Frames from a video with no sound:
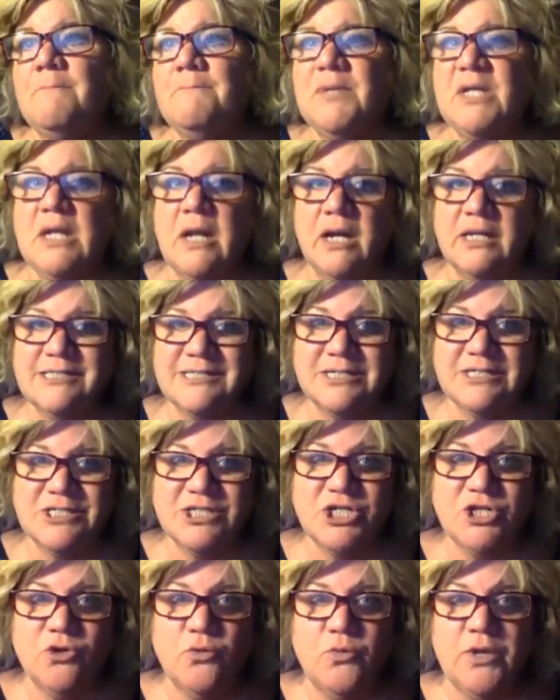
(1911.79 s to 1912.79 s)
Because
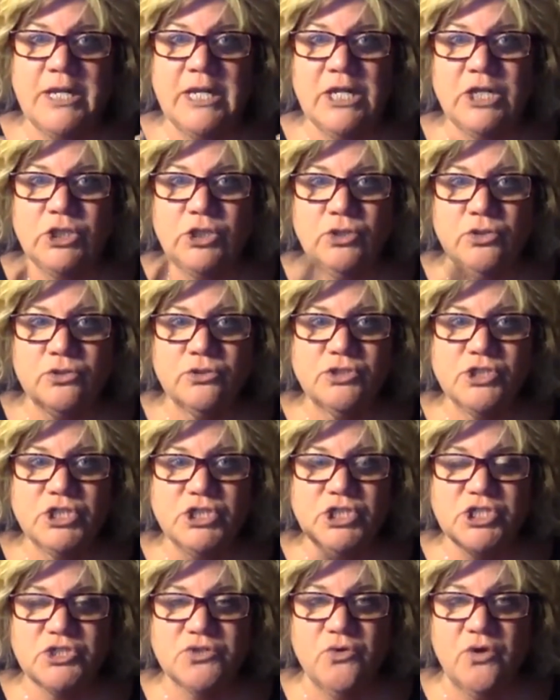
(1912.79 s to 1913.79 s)
until we can learn to
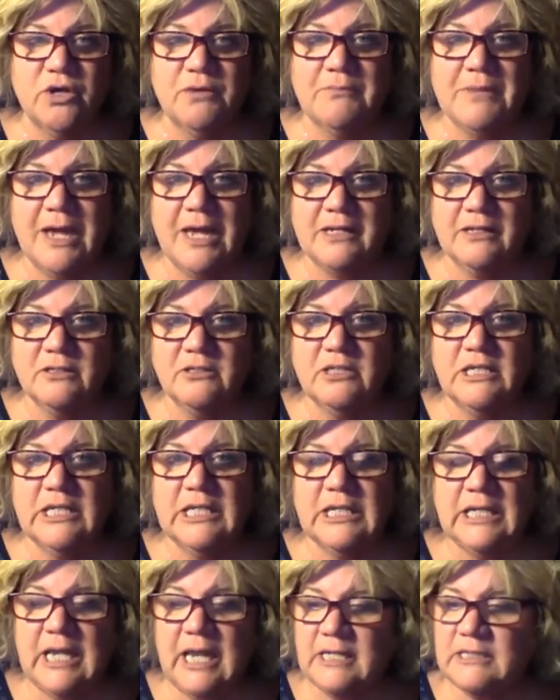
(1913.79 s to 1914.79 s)
just automatically
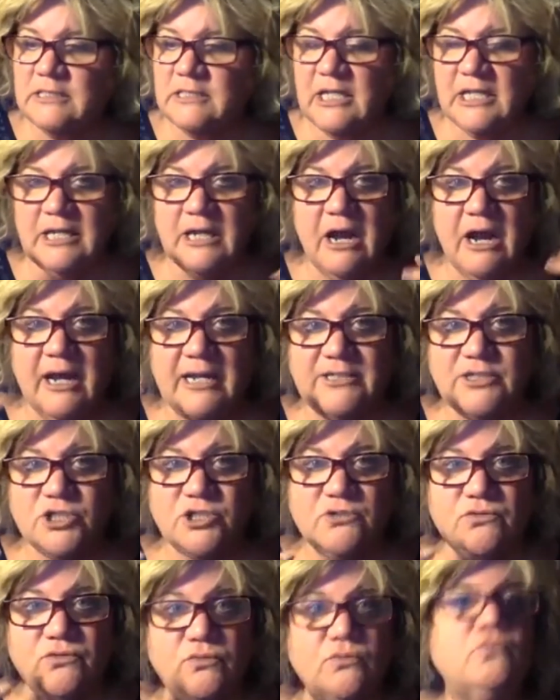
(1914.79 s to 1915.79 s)
connect like I
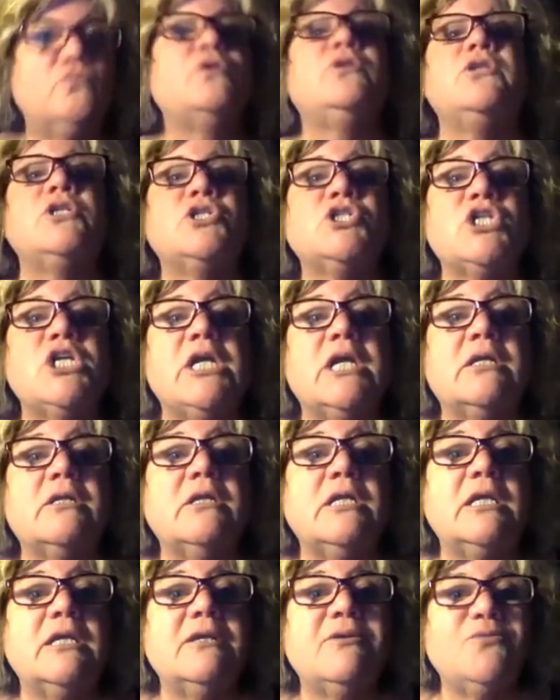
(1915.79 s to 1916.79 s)
do with the
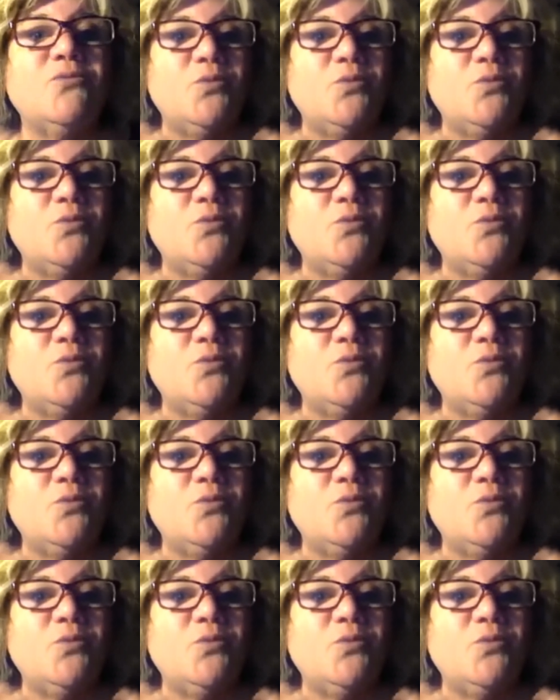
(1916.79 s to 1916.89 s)
channeling,